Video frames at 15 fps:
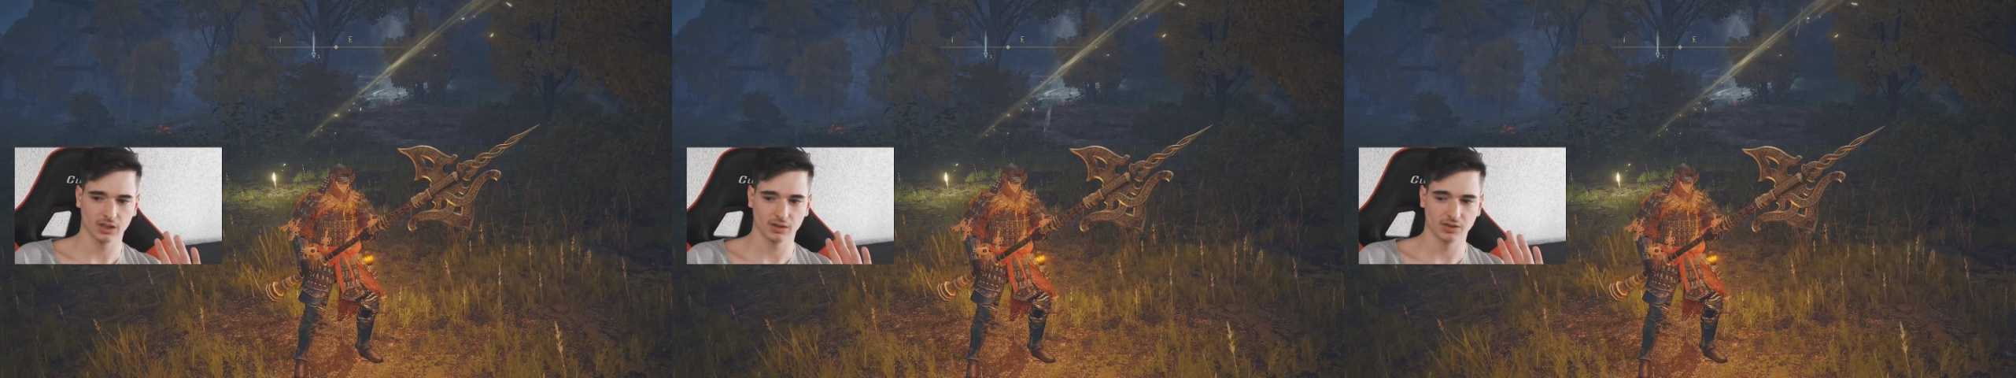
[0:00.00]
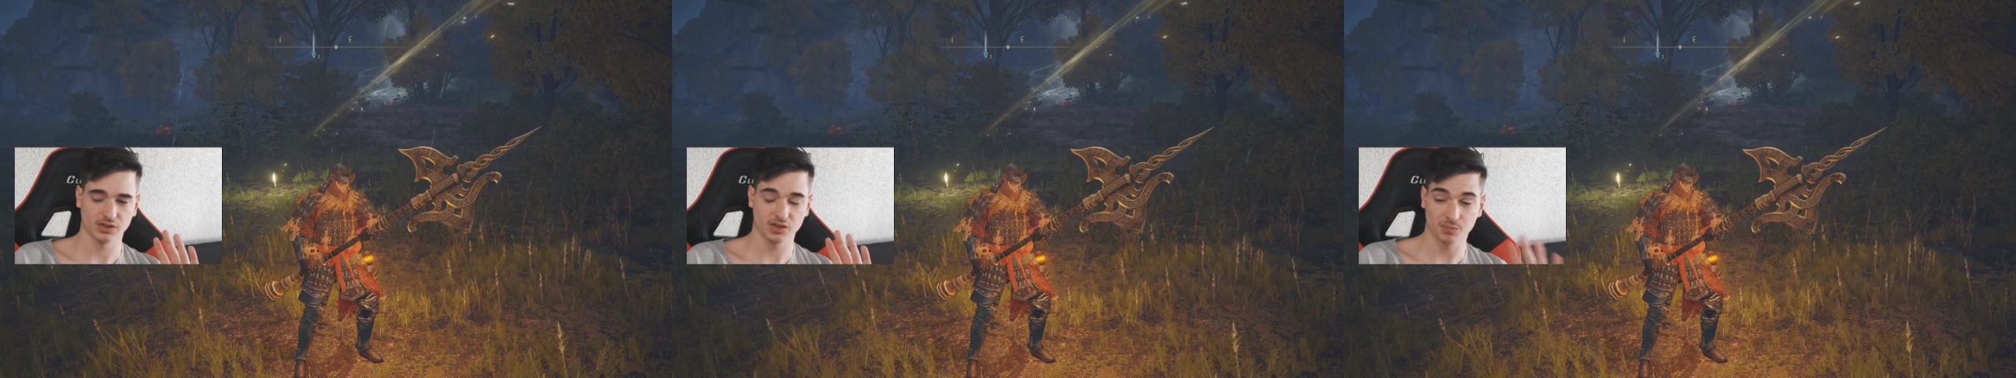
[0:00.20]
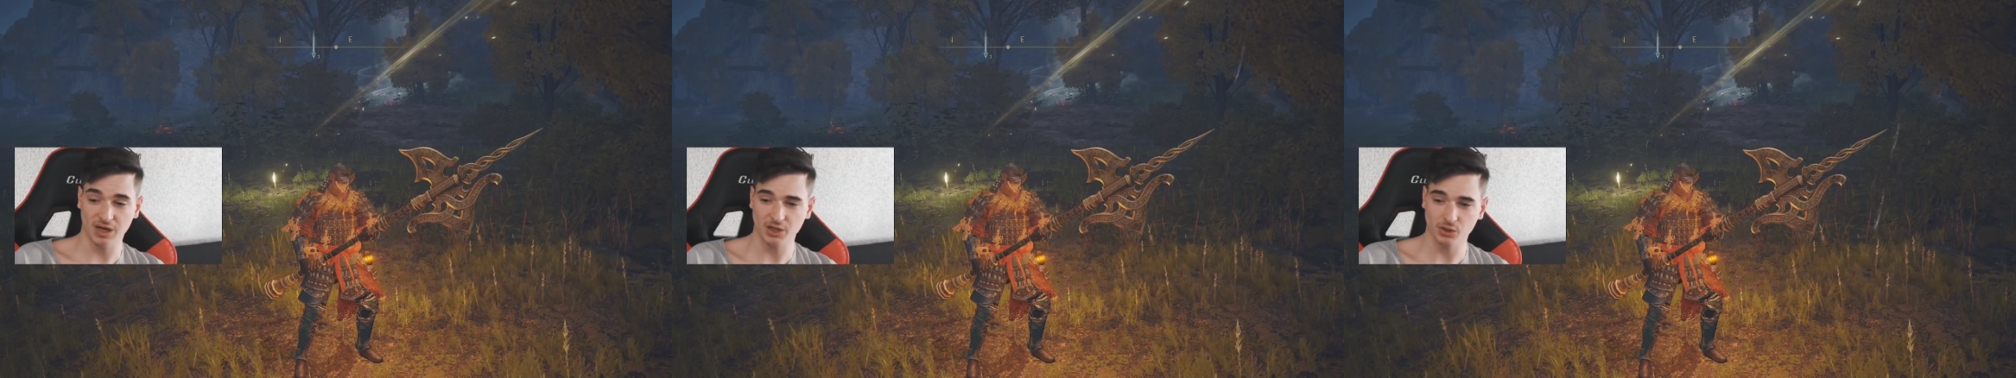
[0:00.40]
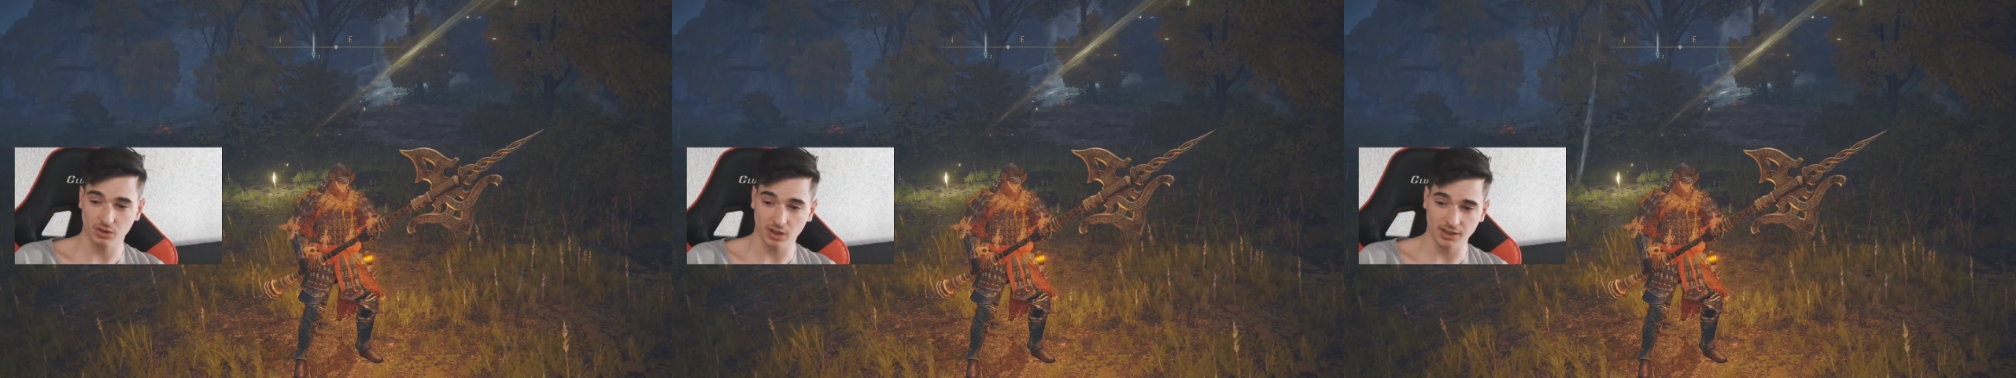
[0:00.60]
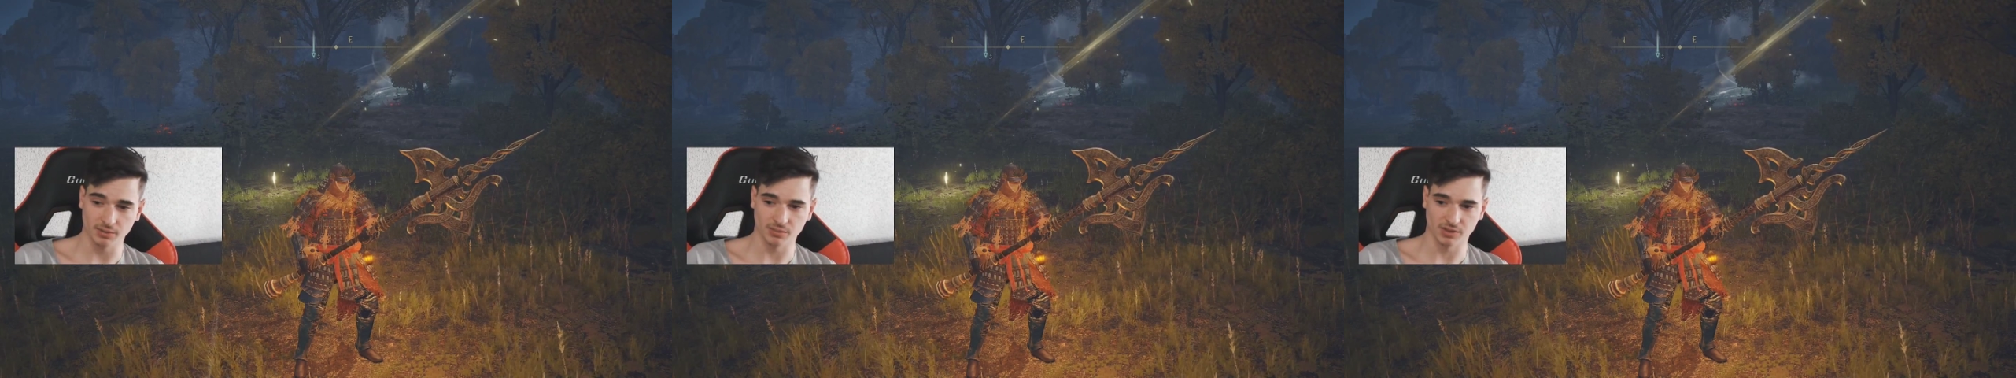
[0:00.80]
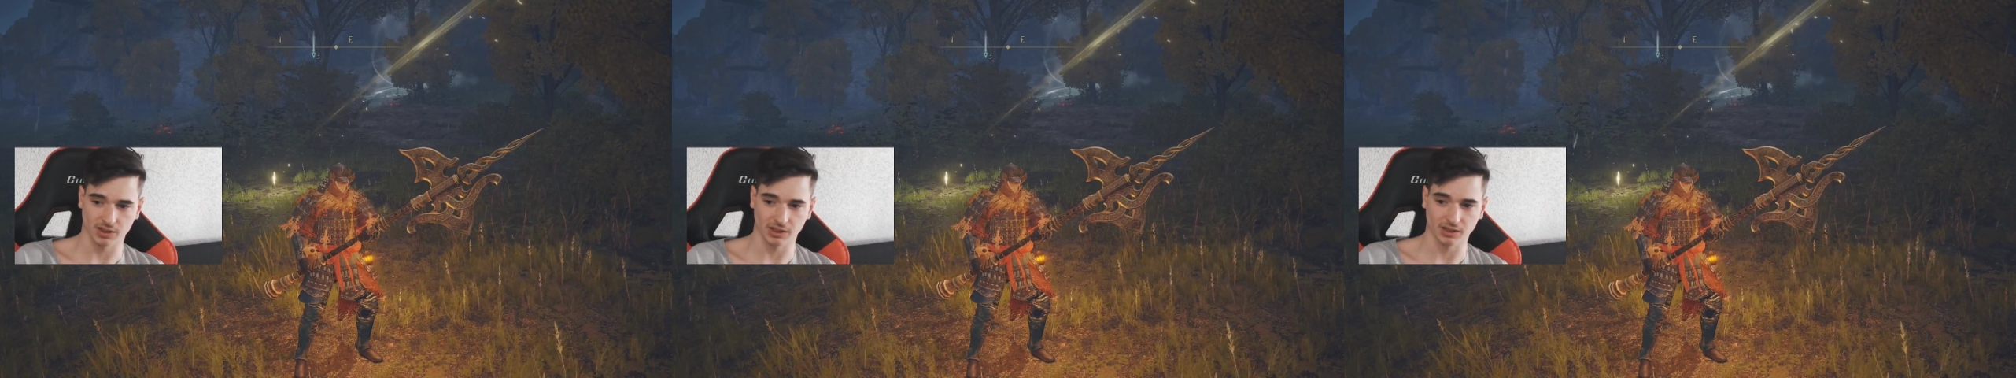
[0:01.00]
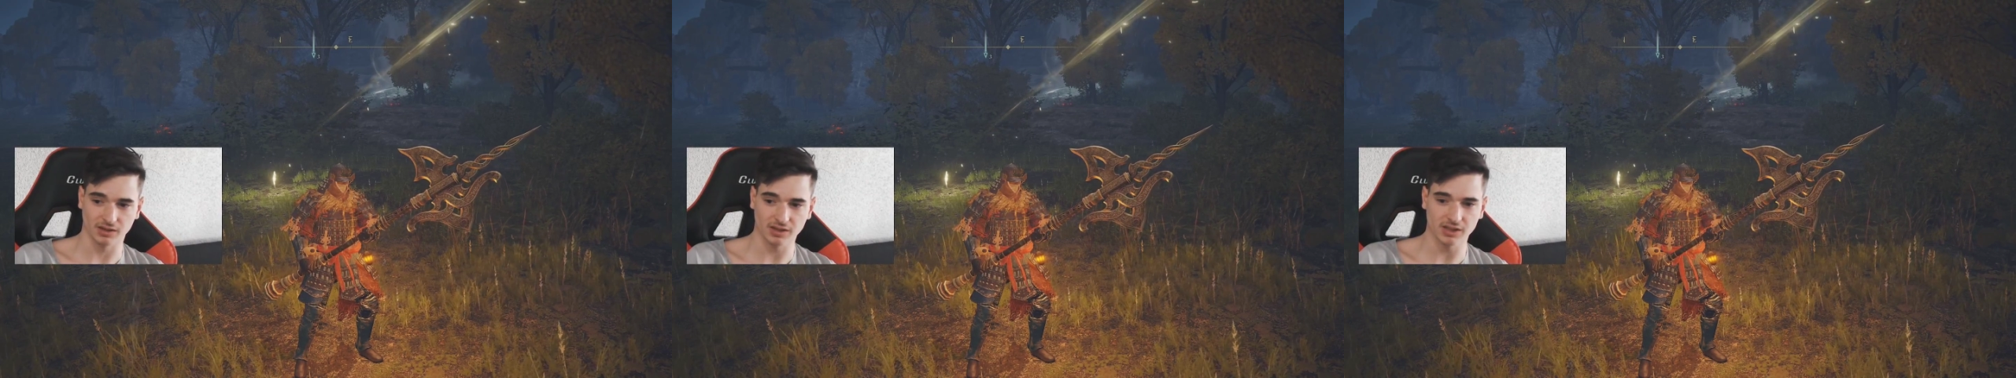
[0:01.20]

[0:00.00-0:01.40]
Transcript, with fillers: special items like